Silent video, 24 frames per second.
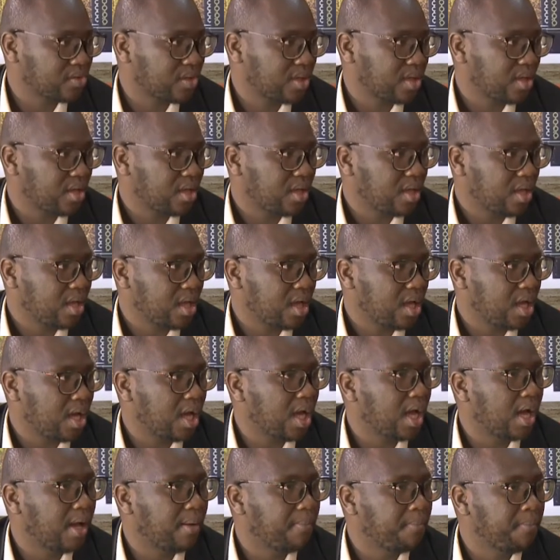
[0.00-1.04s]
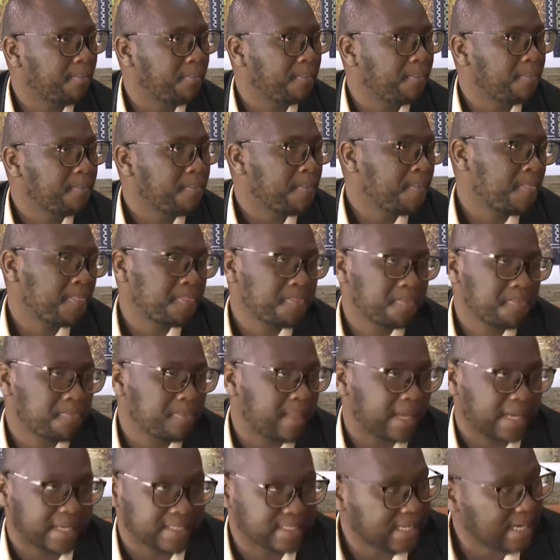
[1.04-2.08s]
mm. um,
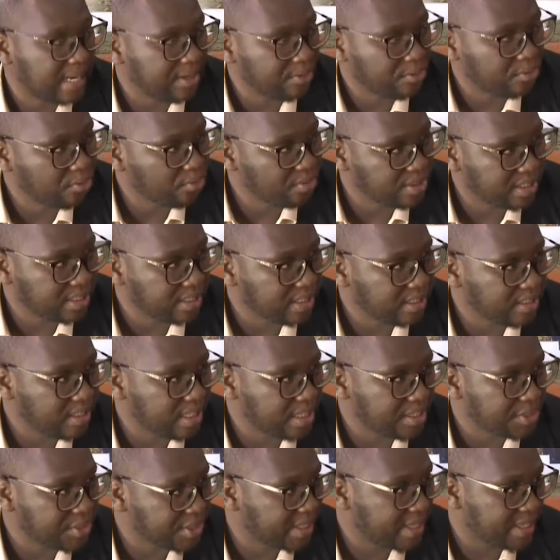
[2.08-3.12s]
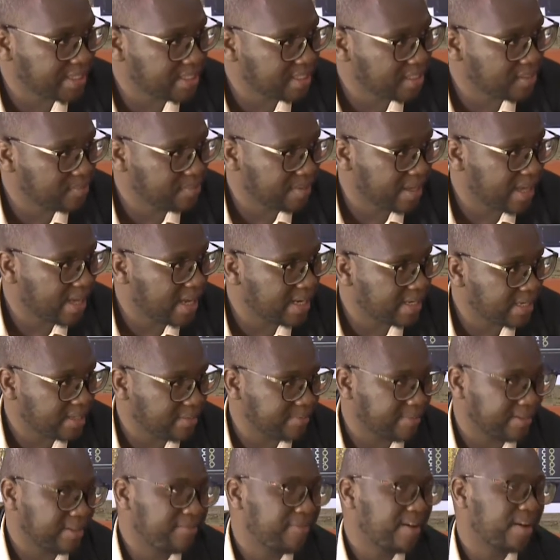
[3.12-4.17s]
like I said, I don't know the intricacies behind it.
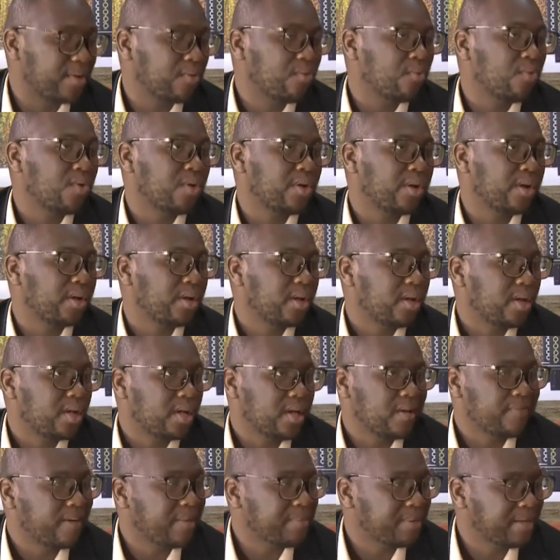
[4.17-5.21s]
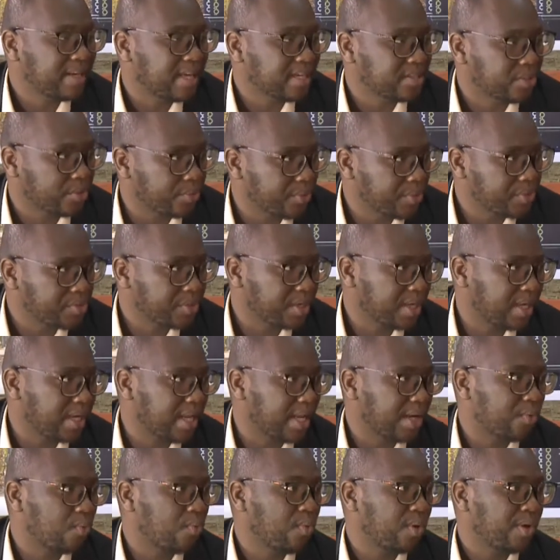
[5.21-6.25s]
But if I don't want to, if I'm in that situation and I
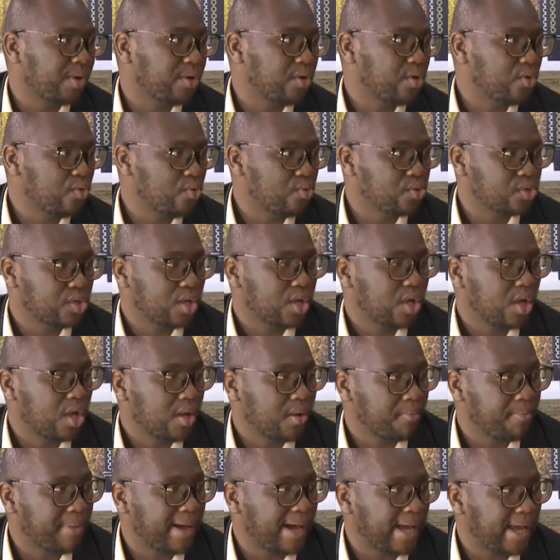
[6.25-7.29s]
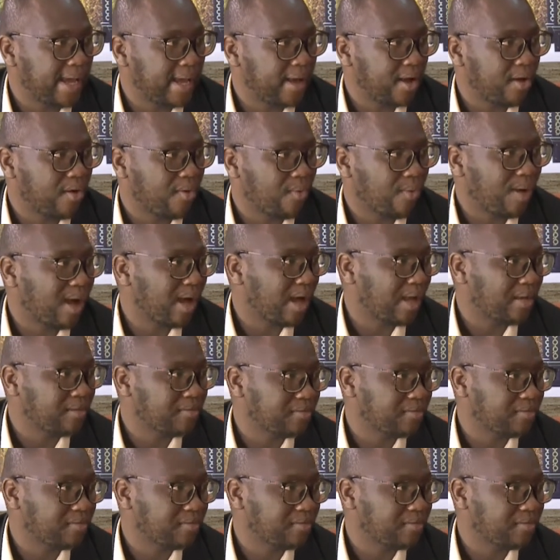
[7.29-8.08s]
don't want to lose my wife,